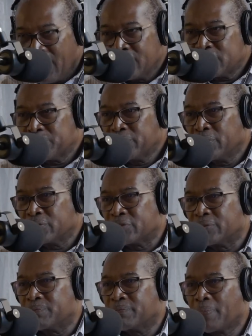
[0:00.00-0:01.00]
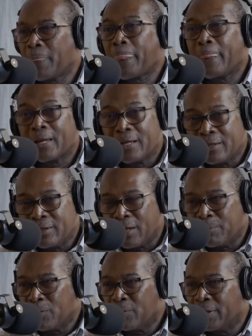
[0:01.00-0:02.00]
Entrepreneurship,
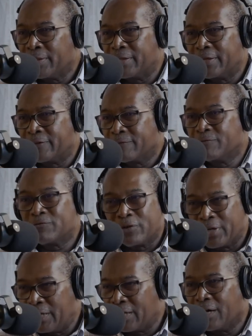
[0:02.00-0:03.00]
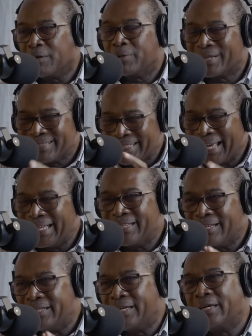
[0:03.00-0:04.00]
number one thing for any economy, because at the
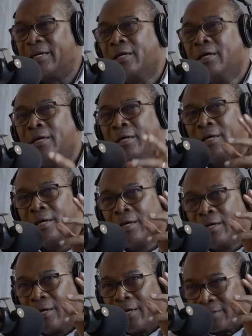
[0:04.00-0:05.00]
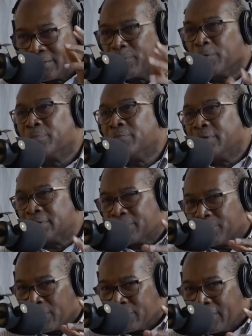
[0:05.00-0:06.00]
end of the day, it's
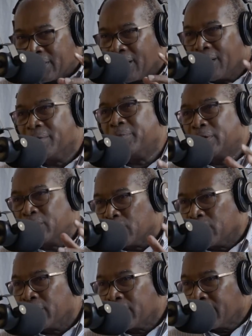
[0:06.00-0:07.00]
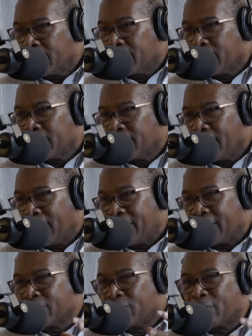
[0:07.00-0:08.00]
about the economy growing.
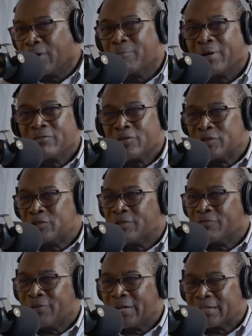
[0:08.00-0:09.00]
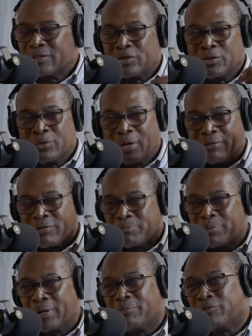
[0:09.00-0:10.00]
And not growing by virtue of the fact that you have
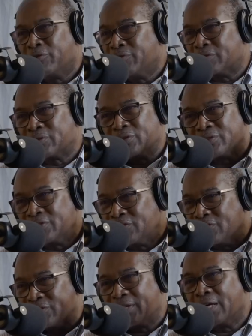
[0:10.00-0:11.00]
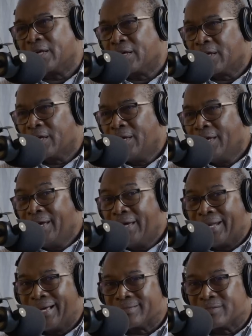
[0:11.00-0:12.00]
a primary resource that you're selling.
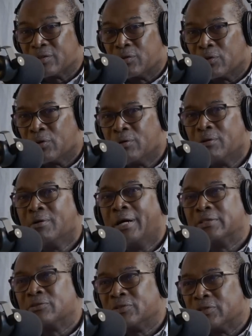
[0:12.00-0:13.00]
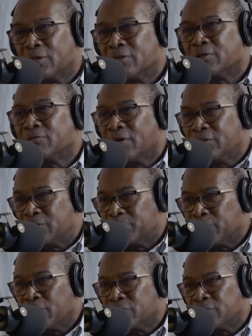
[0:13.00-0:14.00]
It has to grow as a result of
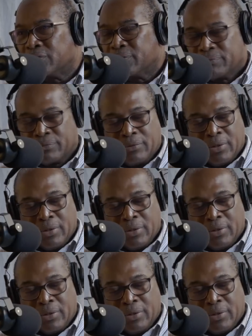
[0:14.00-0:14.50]
entrepreneurship.